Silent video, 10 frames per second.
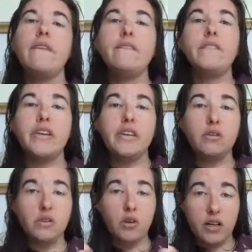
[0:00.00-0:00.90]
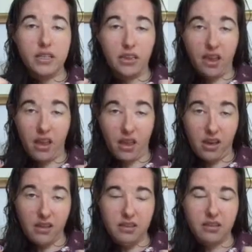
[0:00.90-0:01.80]
they feel nice in the
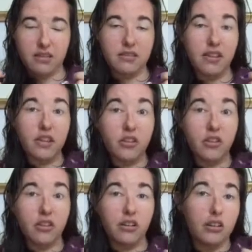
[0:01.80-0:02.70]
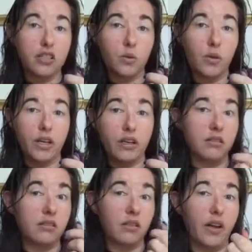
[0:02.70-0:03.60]
hand. They do. It's
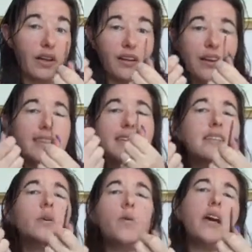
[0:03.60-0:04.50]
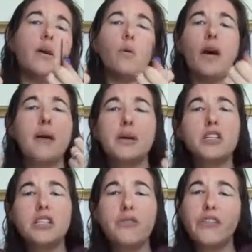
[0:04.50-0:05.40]
weird. Like, it's a square. How
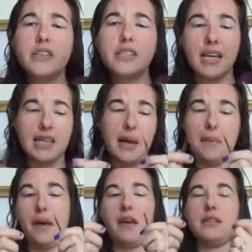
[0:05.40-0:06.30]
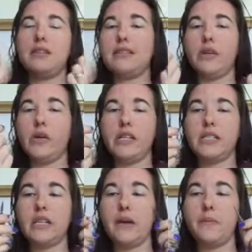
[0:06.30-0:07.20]
much difference can that make?
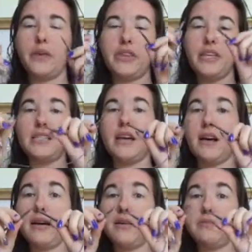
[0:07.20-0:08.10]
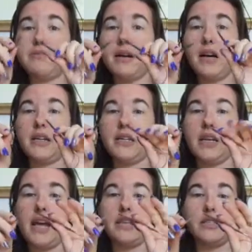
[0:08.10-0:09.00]
Seriously. But these are
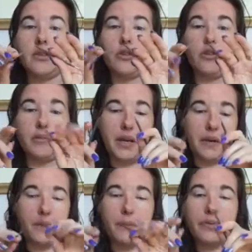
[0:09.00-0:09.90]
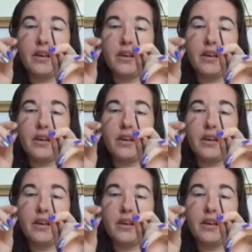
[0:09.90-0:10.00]
marketed as ergonomic.